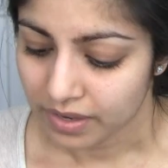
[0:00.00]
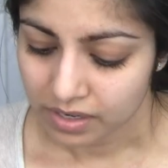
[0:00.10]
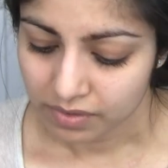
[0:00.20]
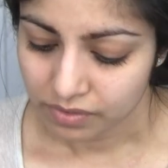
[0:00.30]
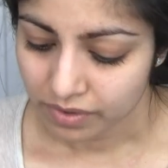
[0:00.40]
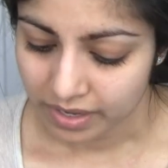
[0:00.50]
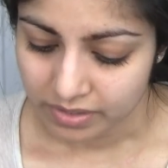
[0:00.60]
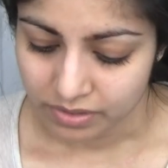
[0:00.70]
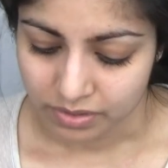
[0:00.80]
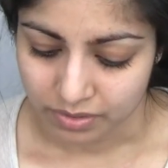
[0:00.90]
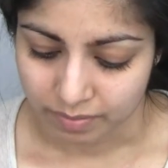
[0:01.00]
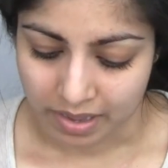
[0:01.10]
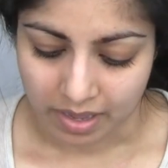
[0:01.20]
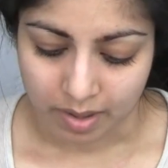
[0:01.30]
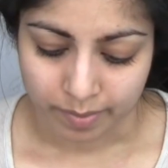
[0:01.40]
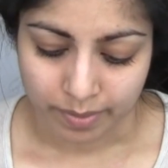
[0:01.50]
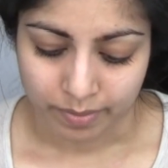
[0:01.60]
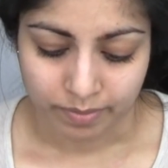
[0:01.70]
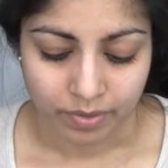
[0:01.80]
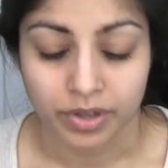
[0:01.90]
any of you guys are doing makeup
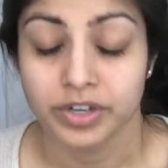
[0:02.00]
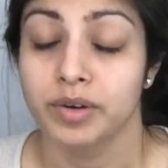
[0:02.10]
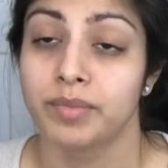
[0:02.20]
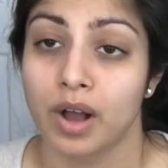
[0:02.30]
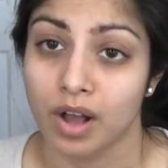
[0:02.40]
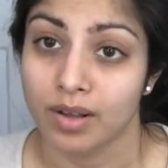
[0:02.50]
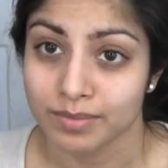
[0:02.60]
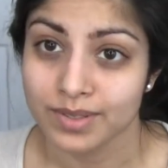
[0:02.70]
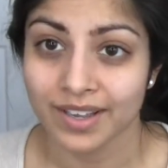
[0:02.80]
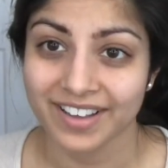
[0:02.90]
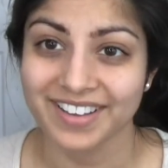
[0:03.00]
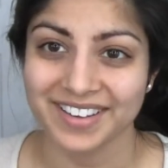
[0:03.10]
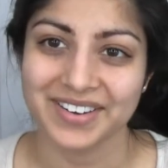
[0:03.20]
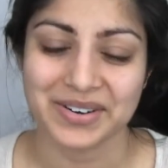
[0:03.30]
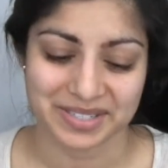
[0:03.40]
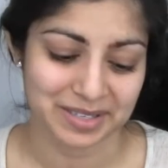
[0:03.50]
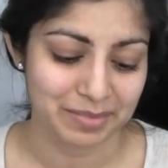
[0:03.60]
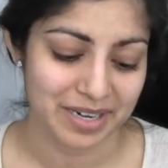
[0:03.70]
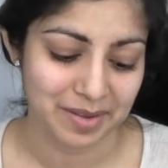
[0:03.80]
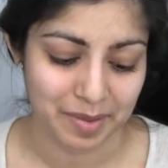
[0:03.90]
on your moms or
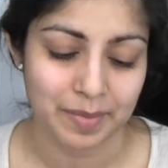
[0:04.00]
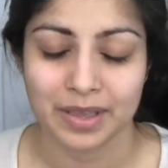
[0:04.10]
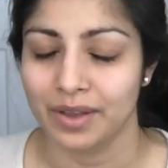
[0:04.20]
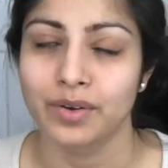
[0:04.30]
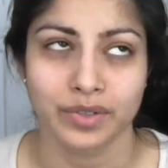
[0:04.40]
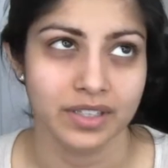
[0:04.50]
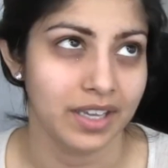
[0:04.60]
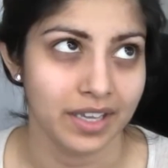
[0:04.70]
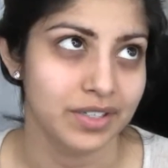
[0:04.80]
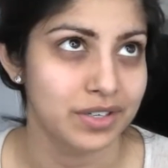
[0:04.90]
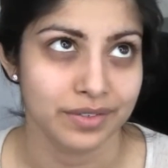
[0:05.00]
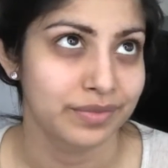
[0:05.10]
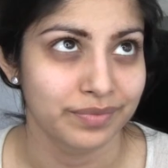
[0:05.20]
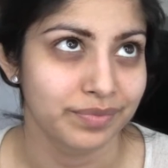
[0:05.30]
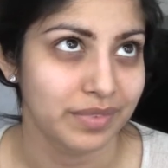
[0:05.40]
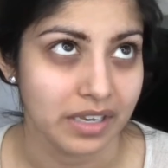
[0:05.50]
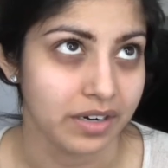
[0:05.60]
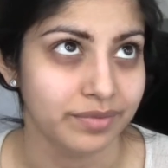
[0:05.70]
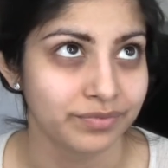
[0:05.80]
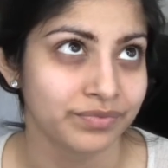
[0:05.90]
somebody maybe over the age of, you
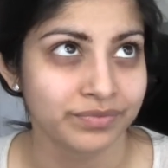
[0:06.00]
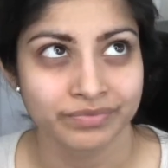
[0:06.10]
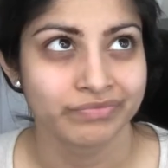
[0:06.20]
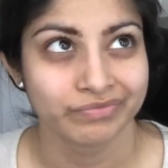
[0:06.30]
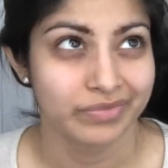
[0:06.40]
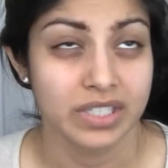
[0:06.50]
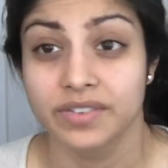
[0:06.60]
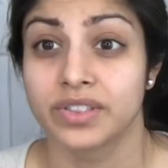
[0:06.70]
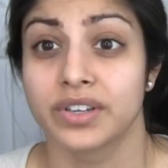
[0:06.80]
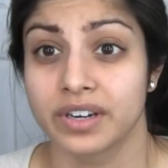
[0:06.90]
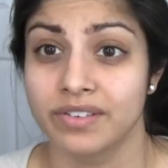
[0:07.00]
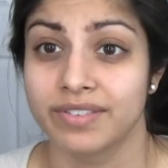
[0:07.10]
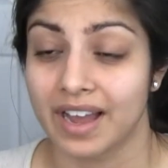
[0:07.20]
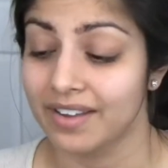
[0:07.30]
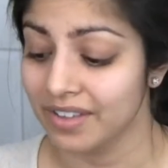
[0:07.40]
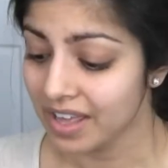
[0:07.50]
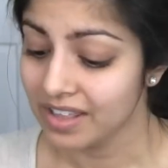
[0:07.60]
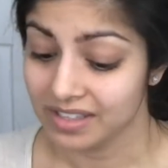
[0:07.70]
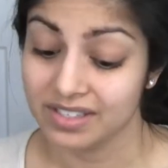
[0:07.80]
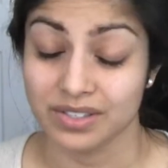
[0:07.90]
know, even
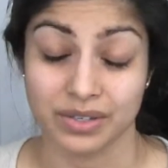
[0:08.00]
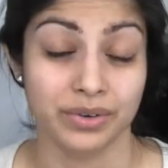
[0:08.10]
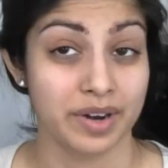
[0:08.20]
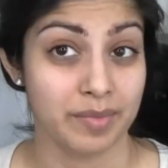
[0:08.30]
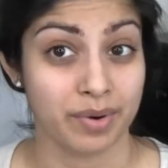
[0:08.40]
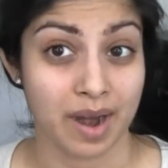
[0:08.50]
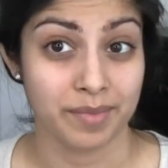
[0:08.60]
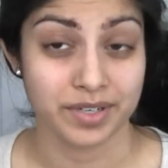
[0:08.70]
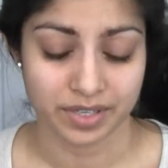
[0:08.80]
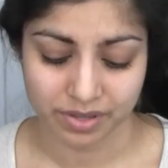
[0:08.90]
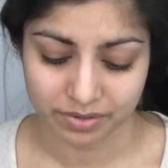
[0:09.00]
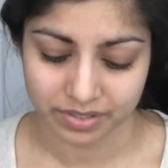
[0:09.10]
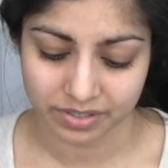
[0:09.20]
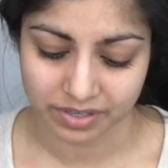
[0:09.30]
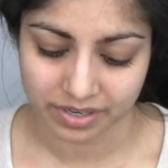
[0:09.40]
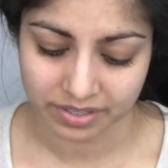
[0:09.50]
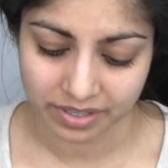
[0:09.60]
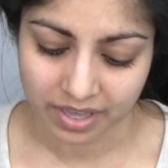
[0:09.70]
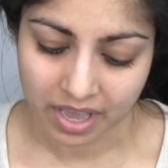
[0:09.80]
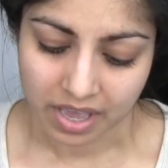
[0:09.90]
35, this is a great primer to use underneath
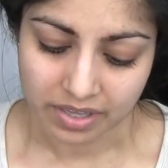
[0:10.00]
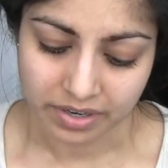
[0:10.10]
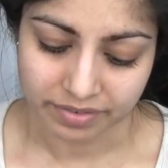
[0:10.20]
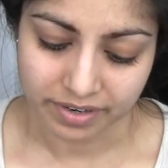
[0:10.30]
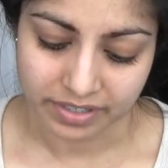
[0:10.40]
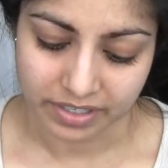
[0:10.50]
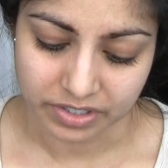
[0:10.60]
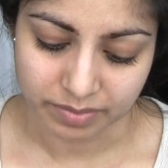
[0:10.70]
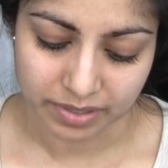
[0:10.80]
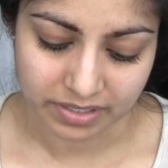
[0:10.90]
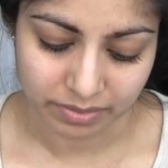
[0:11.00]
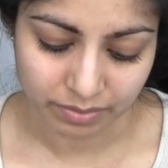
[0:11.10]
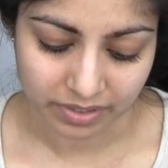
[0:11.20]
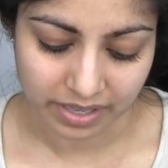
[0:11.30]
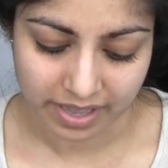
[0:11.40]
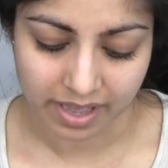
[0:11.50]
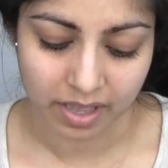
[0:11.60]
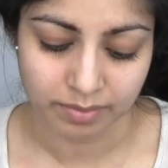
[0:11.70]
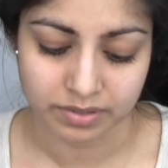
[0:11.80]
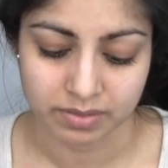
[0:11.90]
your foundation because it really
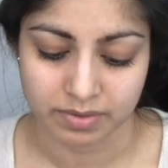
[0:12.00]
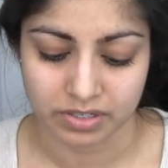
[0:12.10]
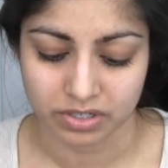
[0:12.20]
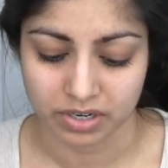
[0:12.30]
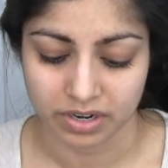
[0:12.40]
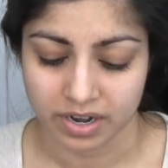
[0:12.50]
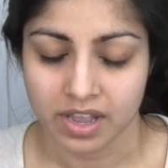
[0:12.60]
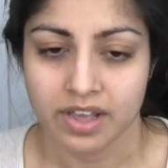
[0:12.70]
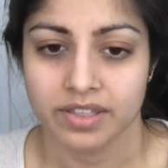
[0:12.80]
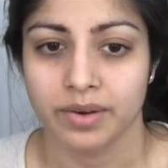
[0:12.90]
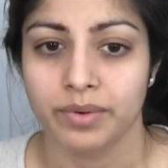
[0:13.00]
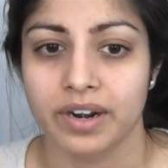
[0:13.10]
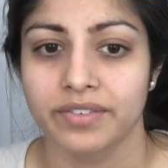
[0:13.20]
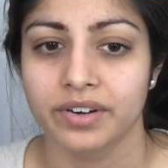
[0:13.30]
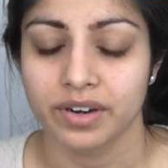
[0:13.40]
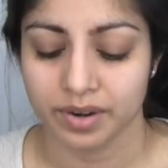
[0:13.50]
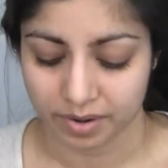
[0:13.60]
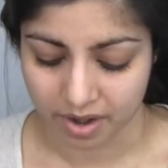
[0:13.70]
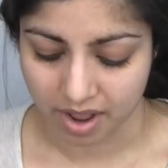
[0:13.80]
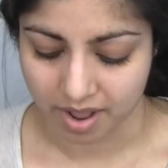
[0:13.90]
helps to make sure that whatever